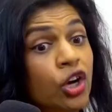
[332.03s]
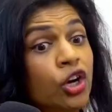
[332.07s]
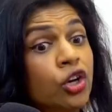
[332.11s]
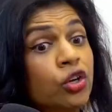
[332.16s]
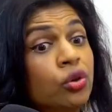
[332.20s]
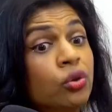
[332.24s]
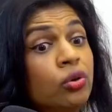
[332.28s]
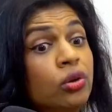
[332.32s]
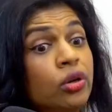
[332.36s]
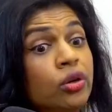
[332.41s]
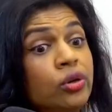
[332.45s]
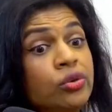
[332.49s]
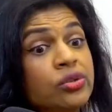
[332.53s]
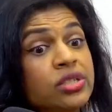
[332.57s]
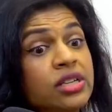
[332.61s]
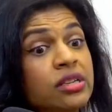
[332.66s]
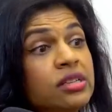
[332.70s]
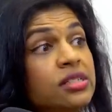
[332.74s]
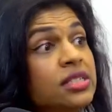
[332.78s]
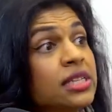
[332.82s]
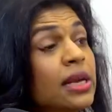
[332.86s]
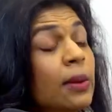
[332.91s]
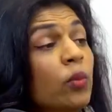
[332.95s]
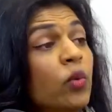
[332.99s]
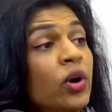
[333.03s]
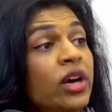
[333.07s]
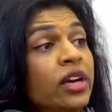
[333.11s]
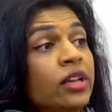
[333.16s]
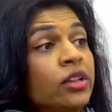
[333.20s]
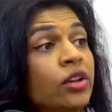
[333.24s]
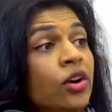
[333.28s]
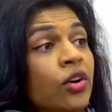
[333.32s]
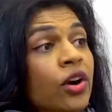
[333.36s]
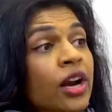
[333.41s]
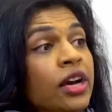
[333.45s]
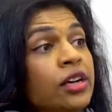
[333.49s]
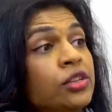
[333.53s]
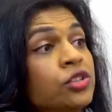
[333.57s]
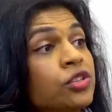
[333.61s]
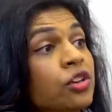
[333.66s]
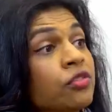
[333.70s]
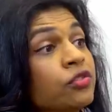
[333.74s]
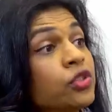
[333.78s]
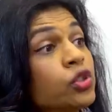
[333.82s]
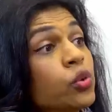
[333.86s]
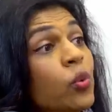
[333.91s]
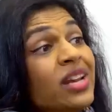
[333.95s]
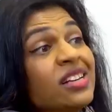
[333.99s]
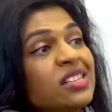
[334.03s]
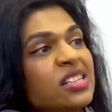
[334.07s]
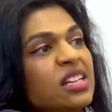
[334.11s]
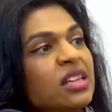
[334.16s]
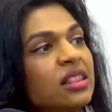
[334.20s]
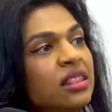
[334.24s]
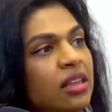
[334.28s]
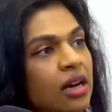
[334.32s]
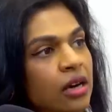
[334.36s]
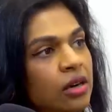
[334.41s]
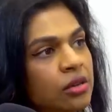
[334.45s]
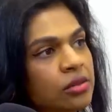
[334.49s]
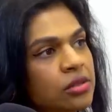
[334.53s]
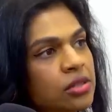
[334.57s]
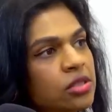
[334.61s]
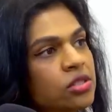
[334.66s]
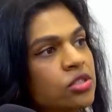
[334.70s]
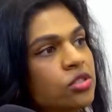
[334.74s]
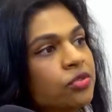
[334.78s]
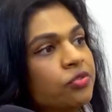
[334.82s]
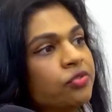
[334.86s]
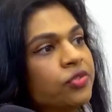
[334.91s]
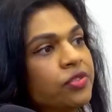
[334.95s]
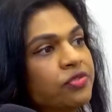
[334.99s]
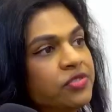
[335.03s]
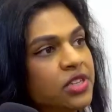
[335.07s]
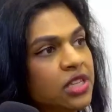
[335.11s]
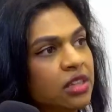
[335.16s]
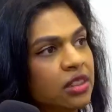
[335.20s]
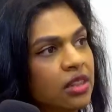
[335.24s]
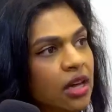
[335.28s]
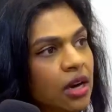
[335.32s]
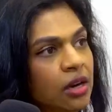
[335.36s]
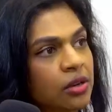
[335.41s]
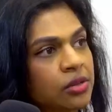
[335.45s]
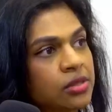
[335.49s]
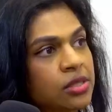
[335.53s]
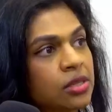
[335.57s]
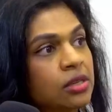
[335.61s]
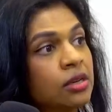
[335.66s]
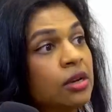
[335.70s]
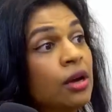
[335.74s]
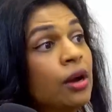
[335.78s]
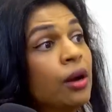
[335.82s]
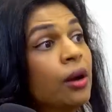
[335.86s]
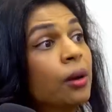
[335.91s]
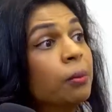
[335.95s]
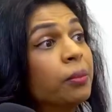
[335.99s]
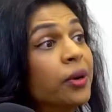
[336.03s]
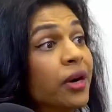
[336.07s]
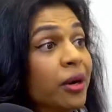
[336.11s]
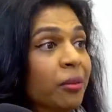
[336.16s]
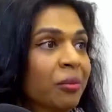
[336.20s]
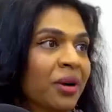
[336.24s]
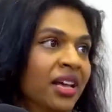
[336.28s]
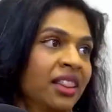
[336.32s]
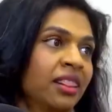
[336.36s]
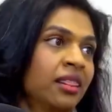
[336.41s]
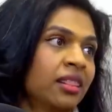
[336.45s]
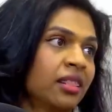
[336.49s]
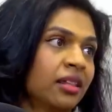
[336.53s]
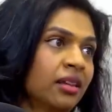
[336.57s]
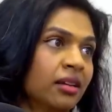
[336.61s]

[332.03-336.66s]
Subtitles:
you're losing somewhere in the range of 20,000 to 50,000 per month.